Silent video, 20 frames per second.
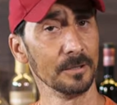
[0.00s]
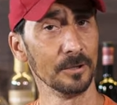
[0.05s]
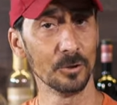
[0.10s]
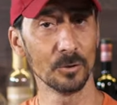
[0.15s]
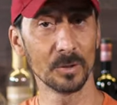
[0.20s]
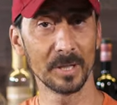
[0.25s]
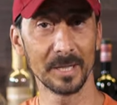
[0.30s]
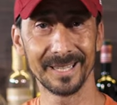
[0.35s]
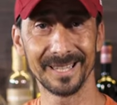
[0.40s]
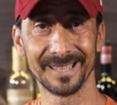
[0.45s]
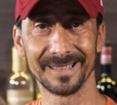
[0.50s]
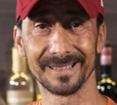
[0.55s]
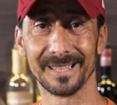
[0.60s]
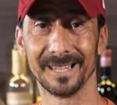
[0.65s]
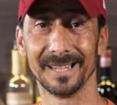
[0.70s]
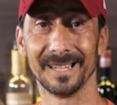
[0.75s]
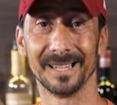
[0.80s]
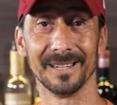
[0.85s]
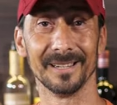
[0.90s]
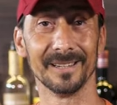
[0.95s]
you can get
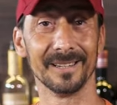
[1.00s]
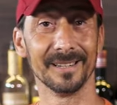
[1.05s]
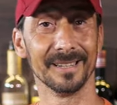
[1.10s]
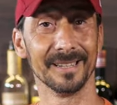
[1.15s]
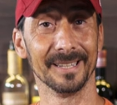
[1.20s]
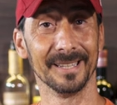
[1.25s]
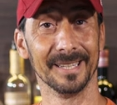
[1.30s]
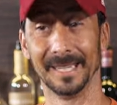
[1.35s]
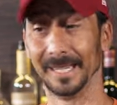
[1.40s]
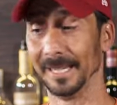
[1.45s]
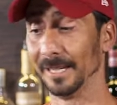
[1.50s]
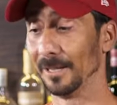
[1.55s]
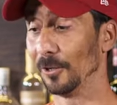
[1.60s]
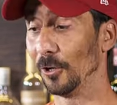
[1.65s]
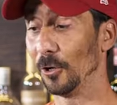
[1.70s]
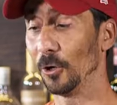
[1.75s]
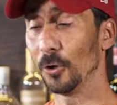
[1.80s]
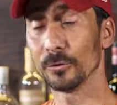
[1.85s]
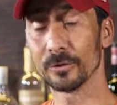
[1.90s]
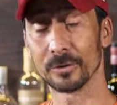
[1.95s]
that. And
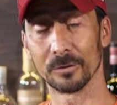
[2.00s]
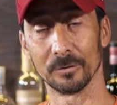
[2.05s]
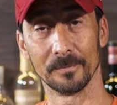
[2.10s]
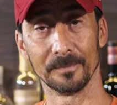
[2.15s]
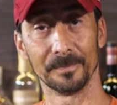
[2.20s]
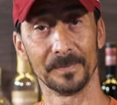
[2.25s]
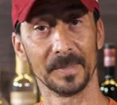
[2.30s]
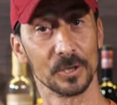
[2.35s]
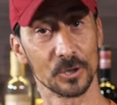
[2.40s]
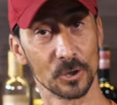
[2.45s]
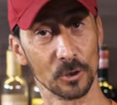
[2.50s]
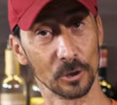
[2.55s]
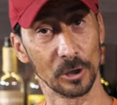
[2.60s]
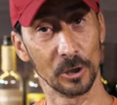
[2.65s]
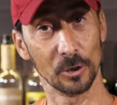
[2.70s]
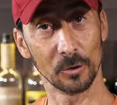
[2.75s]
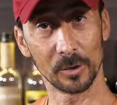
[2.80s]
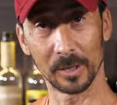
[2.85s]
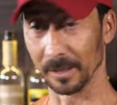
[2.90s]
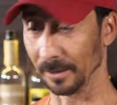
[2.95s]
also it's good
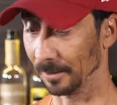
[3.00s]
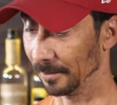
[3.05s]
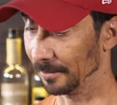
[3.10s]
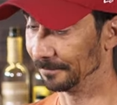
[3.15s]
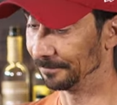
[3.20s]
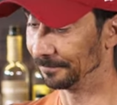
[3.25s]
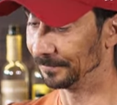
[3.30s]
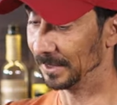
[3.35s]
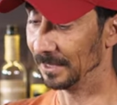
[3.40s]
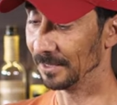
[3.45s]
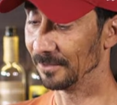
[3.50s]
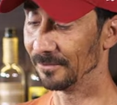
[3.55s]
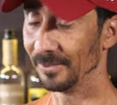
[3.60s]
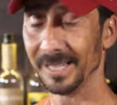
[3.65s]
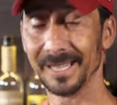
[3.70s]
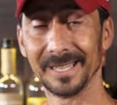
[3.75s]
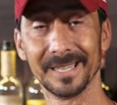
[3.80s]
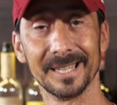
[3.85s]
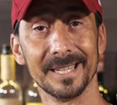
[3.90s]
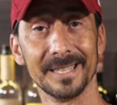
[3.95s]
looking. It's
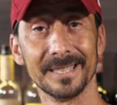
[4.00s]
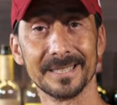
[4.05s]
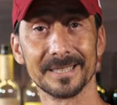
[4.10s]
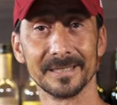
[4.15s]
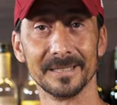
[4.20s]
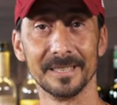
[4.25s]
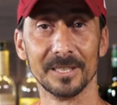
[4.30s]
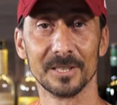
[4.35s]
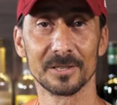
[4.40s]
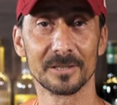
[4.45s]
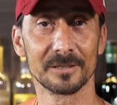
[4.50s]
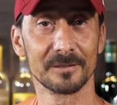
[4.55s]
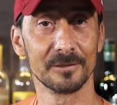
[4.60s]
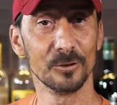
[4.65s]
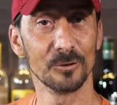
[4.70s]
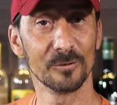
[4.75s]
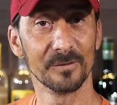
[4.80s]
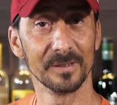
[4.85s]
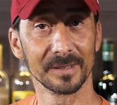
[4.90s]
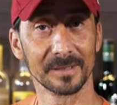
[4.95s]
very nice. It's
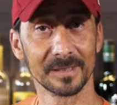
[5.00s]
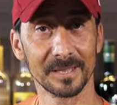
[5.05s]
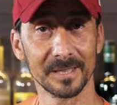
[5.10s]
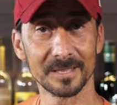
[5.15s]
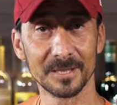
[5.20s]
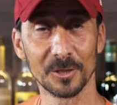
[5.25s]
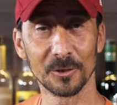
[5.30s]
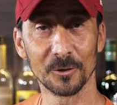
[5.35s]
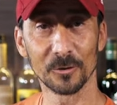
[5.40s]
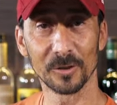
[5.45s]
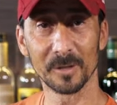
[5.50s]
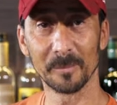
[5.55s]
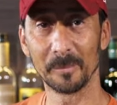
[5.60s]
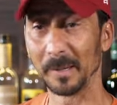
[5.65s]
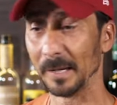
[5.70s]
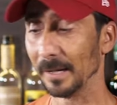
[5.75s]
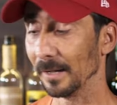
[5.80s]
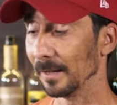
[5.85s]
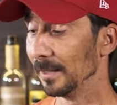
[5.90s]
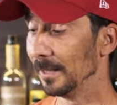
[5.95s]
look fantastic on the
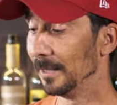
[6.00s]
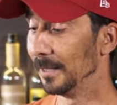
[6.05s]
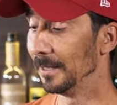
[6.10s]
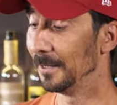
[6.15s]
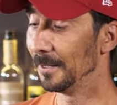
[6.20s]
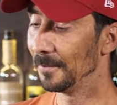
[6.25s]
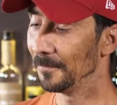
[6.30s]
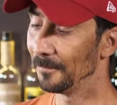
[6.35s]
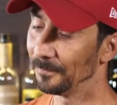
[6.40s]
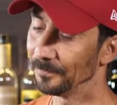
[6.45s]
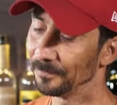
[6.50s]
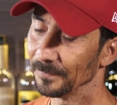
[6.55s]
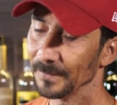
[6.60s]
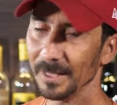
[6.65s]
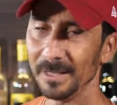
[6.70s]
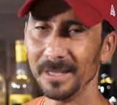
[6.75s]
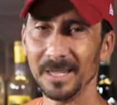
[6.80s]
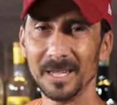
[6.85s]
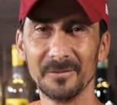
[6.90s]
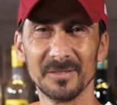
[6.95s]
bar.
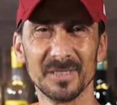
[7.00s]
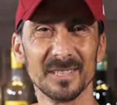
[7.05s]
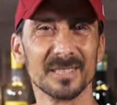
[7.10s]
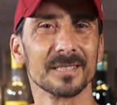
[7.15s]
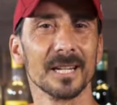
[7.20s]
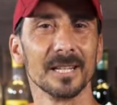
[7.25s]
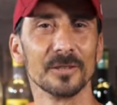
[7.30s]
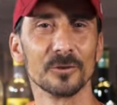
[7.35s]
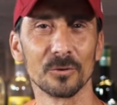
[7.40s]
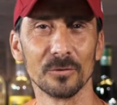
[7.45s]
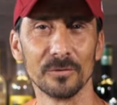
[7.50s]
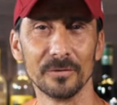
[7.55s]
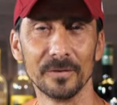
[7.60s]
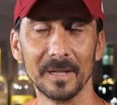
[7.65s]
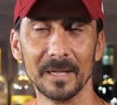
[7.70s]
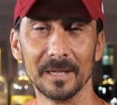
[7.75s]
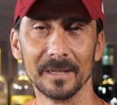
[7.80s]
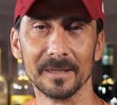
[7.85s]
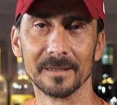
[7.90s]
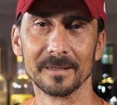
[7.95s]
And have this retro
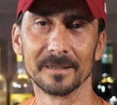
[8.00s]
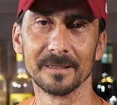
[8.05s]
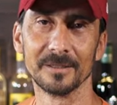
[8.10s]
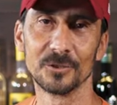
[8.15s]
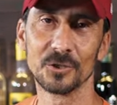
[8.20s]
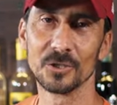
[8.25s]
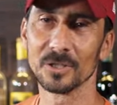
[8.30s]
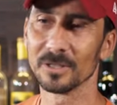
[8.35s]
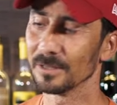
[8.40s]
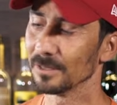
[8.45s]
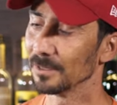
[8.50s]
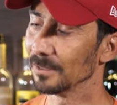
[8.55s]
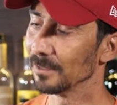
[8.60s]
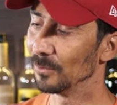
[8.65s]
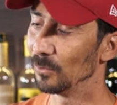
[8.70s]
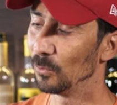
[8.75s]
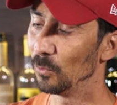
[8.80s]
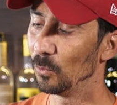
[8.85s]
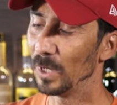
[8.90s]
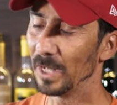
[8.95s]
feeling, it's just
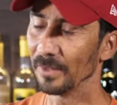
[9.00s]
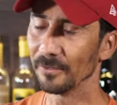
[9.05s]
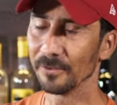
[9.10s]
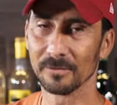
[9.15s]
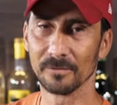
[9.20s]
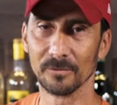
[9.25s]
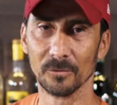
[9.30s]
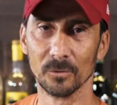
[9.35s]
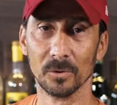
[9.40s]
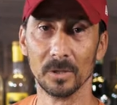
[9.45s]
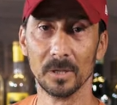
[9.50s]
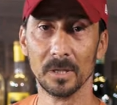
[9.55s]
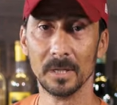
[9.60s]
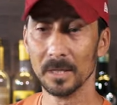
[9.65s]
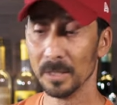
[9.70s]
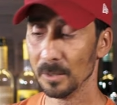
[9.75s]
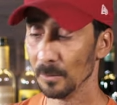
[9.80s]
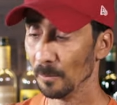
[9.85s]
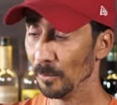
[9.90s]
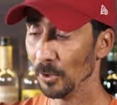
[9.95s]
wonderful.
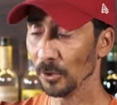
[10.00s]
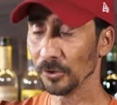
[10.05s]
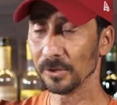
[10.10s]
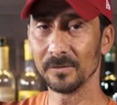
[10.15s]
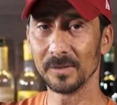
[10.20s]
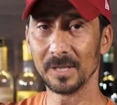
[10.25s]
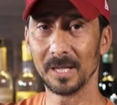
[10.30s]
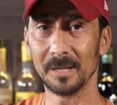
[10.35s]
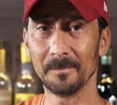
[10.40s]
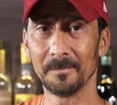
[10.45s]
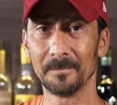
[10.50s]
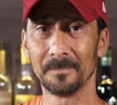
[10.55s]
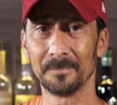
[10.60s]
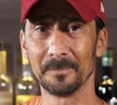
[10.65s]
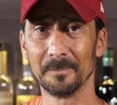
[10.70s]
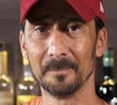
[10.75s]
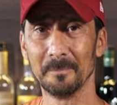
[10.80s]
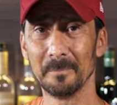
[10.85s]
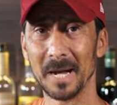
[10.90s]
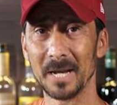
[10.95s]
Both of them,
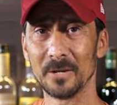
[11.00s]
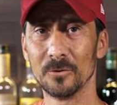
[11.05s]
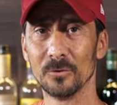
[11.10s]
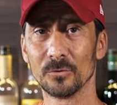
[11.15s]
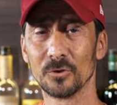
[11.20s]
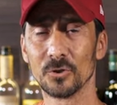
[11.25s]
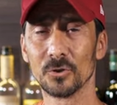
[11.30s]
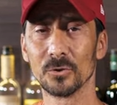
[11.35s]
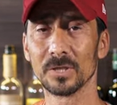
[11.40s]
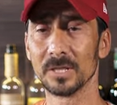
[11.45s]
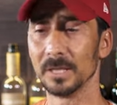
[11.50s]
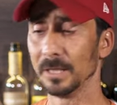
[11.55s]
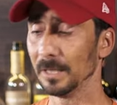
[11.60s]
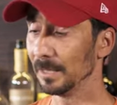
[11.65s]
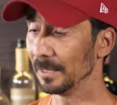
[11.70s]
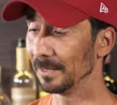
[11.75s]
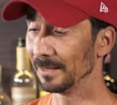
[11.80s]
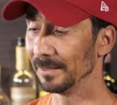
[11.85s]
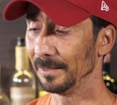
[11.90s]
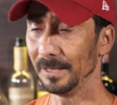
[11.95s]
manual
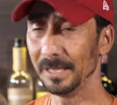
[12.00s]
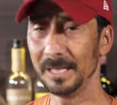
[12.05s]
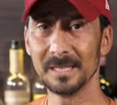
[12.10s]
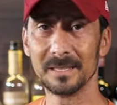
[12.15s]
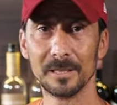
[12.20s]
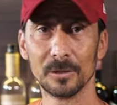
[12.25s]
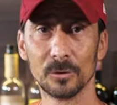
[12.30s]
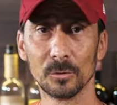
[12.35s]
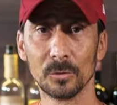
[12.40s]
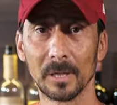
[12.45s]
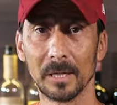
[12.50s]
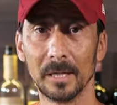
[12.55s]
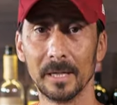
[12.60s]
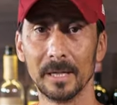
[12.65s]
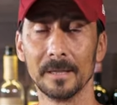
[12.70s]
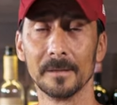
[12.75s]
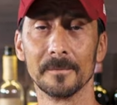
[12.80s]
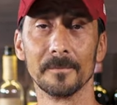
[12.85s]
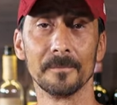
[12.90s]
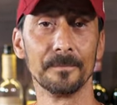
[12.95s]
juicing, easy to
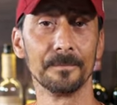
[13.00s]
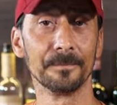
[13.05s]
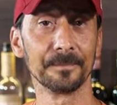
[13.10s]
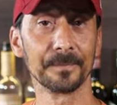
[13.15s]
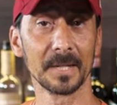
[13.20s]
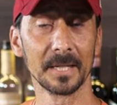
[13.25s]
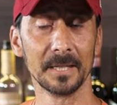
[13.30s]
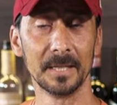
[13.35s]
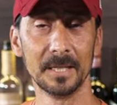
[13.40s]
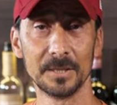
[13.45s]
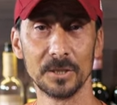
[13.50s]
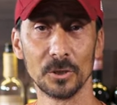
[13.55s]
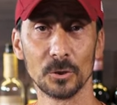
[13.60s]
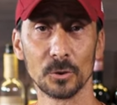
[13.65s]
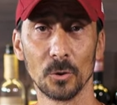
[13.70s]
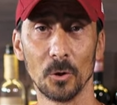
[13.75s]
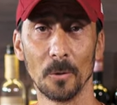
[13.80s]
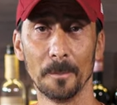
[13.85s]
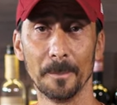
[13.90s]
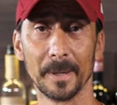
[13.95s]
clean, easy
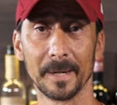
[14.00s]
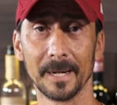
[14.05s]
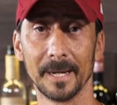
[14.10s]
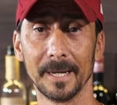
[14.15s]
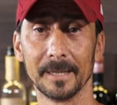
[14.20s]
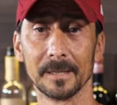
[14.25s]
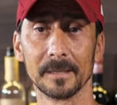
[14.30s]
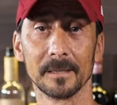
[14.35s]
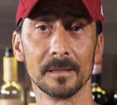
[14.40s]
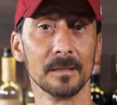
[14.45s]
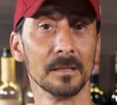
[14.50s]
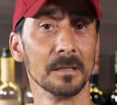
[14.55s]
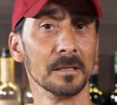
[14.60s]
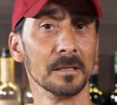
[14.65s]
to operate,